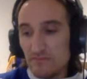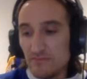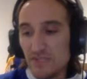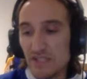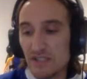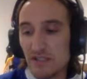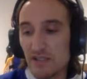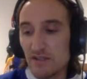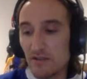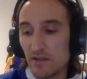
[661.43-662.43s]
because it
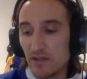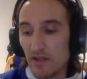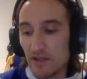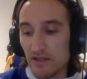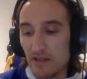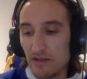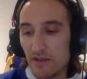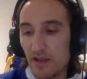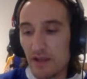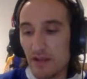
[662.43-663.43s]
doesn't look like the
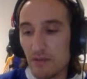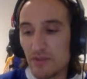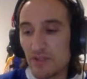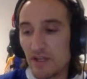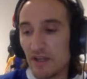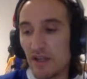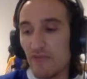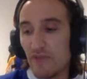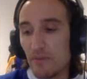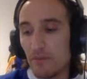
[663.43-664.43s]
underlying number's going to love
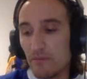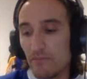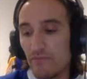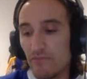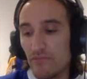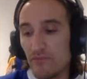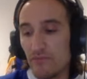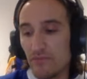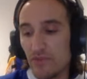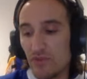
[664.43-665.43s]
them
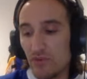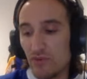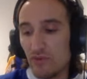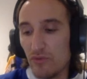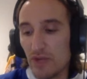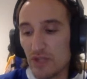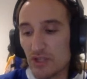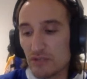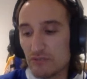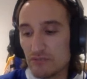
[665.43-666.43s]
too
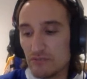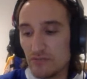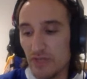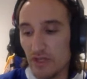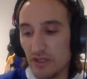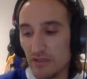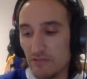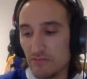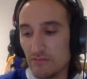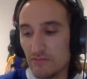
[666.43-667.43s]
much, really.
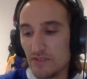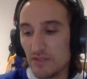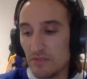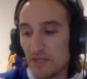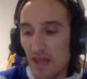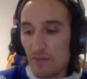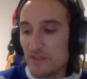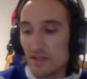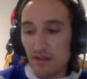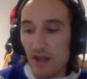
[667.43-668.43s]
To me, that was
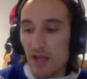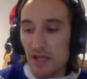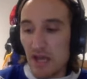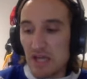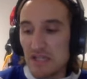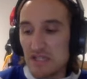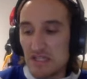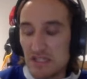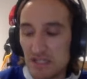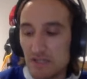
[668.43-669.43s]
the line I
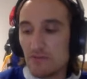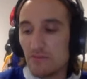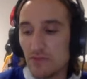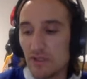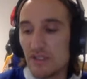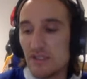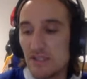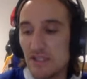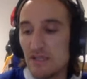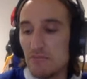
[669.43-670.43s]
didn't really
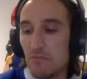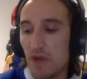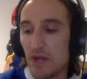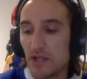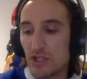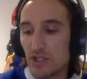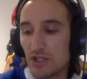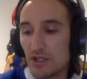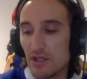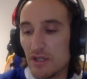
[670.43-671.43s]
see much
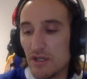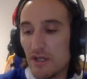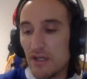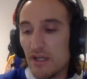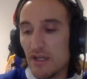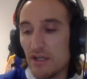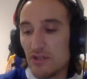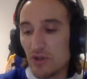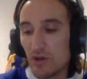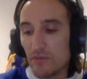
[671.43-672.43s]
in
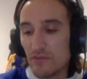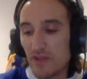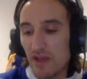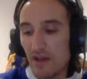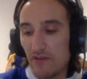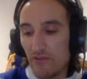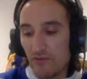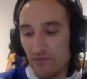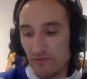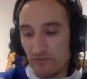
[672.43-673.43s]
terms of,